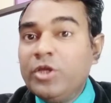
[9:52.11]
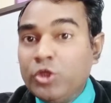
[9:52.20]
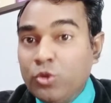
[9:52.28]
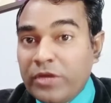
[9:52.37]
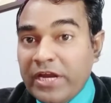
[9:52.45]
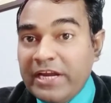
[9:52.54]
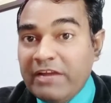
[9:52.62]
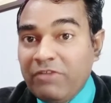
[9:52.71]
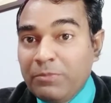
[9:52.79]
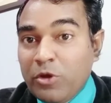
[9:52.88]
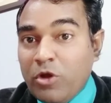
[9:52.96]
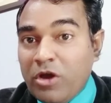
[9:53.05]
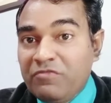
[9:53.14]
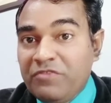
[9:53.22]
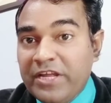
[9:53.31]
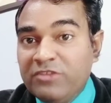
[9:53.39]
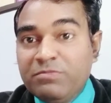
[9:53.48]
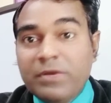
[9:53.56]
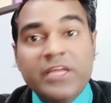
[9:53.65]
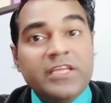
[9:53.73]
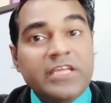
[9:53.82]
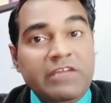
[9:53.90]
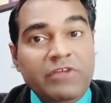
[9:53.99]
You can develop your confidence
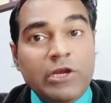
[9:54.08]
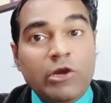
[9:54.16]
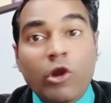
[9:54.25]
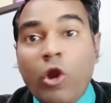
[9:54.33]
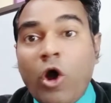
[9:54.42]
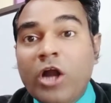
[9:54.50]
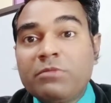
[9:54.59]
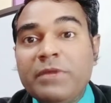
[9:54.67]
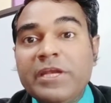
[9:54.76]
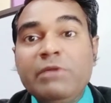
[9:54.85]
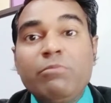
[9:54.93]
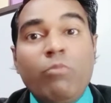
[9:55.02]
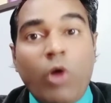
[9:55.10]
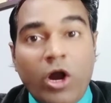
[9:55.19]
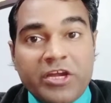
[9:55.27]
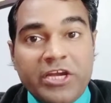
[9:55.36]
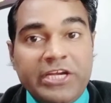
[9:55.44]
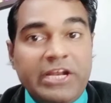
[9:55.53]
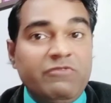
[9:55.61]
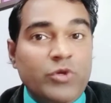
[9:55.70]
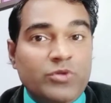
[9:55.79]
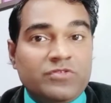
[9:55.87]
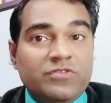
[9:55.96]
by giving many mock
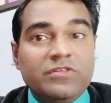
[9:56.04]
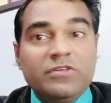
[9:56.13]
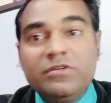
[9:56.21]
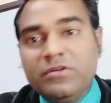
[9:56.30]
interviews.